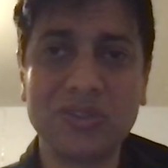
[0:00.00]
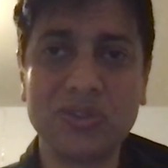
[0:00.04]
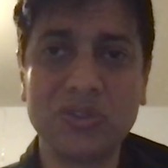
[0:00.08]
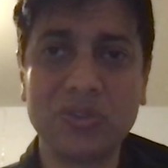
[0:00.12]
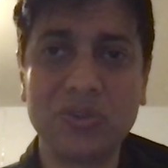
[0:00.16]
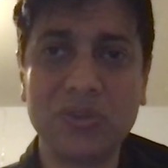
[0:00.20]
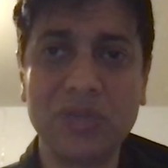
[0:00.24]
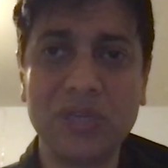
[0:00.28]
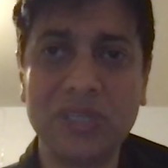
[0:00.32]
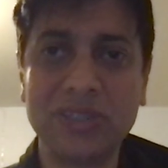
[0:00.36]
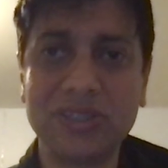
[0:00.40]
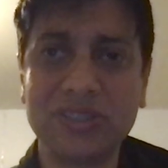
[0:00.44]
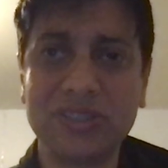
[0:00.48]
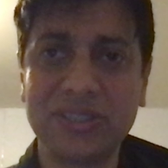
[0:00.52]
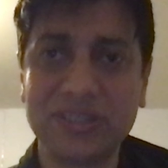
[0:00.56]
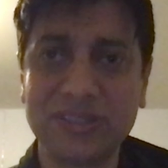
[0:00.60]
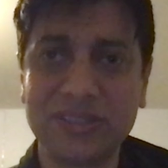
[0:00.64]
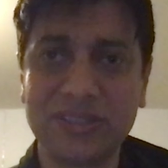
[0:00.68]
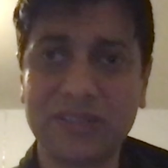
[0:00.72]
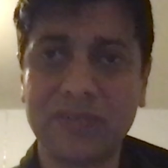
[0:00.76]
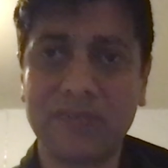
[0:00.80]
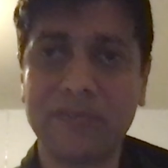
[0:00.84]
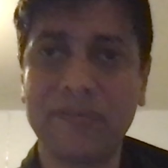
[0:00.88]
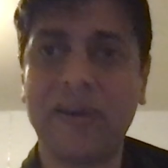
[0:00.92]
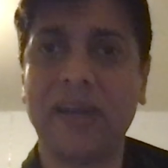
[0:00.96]
Julius
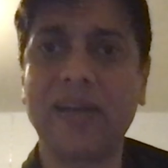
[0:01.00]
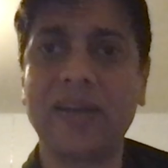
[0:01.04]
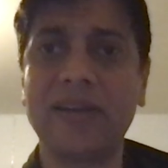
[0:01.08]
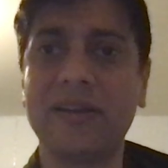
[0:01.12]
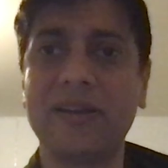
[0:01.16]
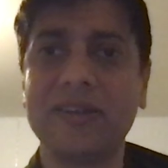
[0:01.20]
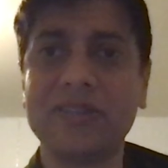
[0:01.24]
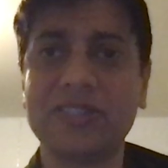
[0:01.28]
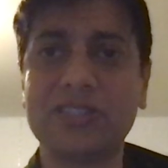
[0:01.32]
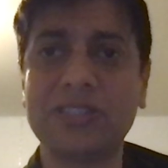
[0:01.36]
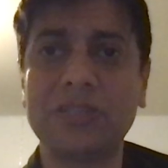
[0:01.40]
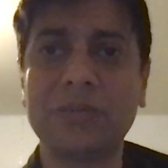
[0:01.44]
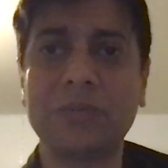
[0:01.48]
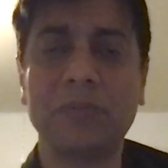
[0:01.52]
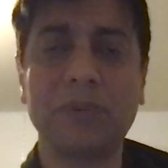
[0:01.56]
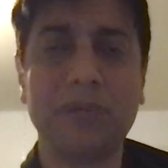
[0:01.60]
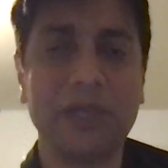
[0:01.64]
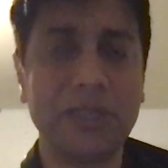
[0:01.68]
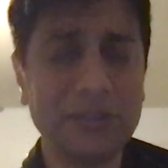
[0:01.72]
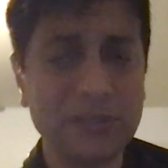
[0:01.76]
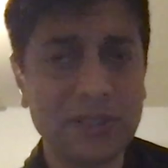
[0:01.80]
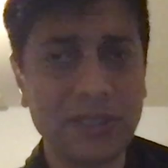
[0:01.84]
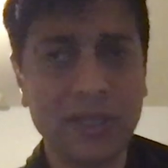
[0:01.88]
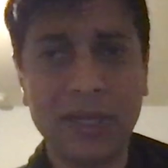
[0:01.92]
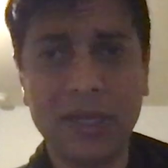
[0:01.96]
Caesar's final resting
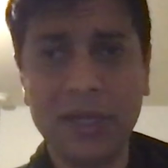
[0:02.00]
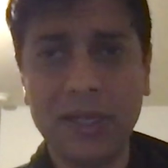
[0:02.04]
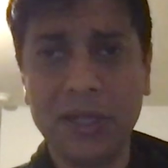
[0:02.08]
place.